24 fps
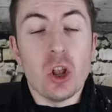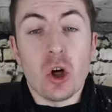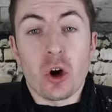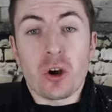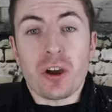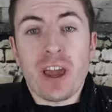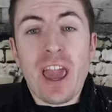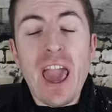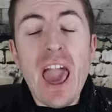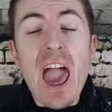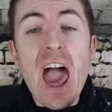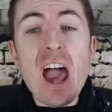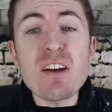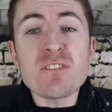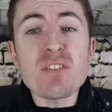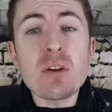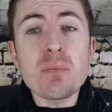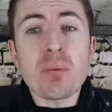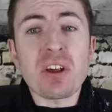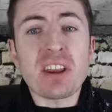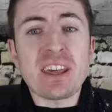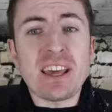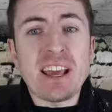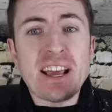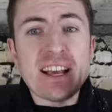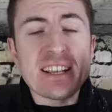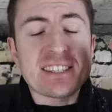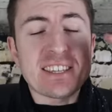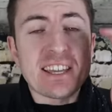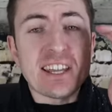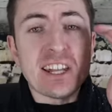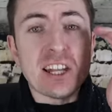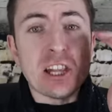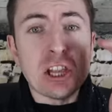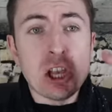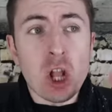Look, everybody is
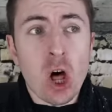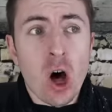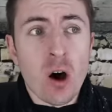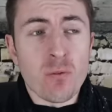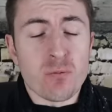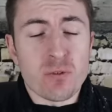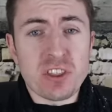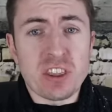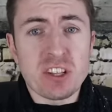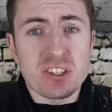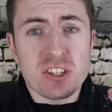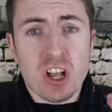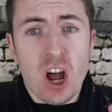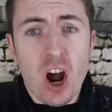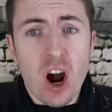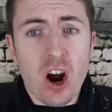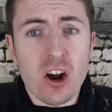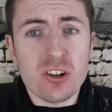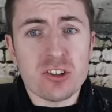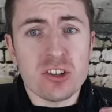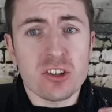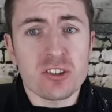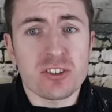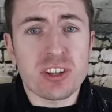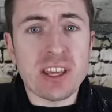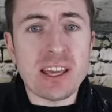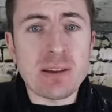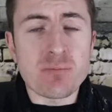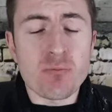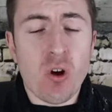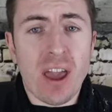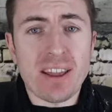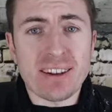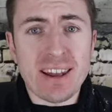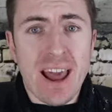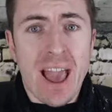in love with this Arsenal team
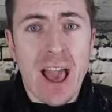right